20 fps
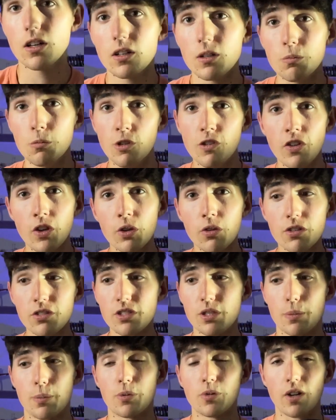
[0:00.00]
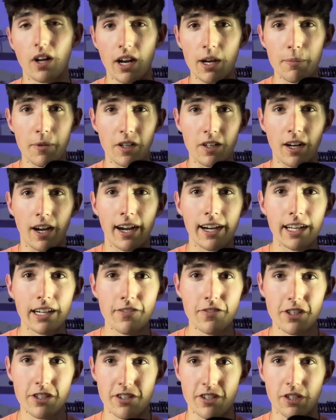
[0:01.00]
Moving on to primer, I have
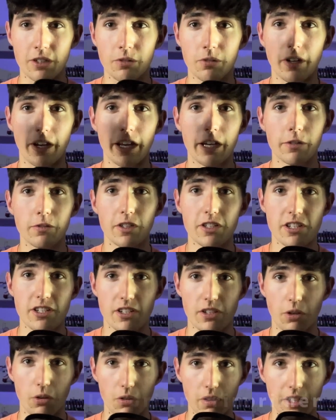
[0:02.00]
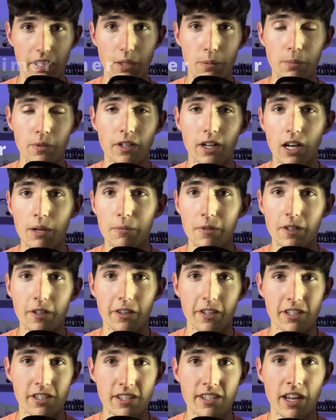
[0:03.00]
this gray Rust-Oleum primer.
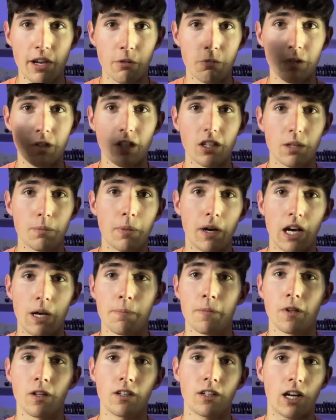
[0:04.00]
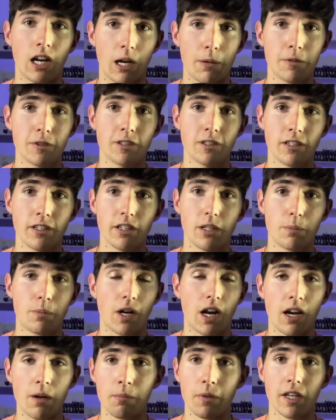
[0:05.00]
This is a really popular option in the
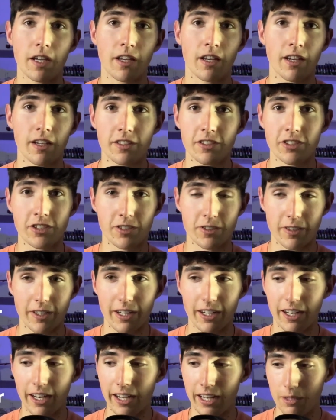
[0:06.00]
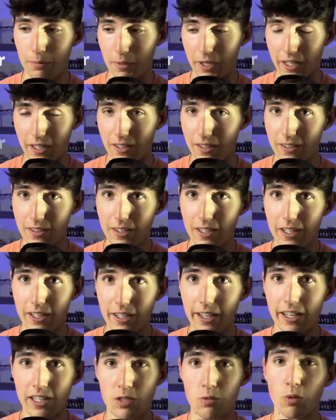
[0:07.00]
prop making industry, and I mean,
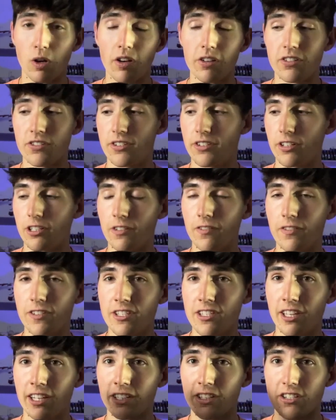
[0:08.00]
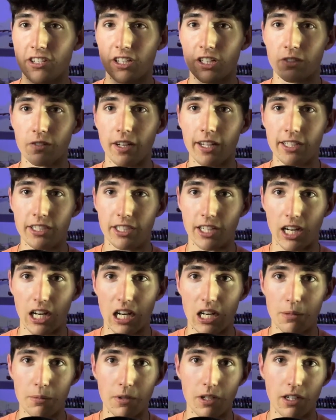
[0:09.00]
it's well deserved. This thing does a great
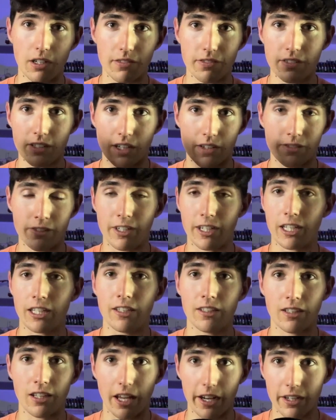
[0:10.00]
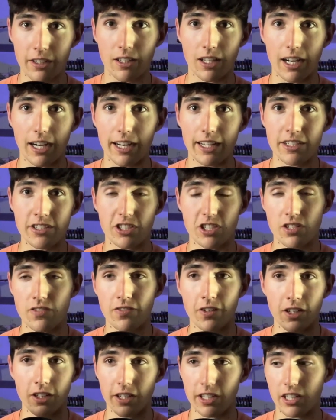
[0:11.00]
job of covering layer lines, just
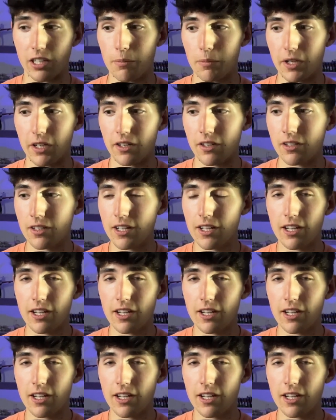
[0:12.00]
filling them in.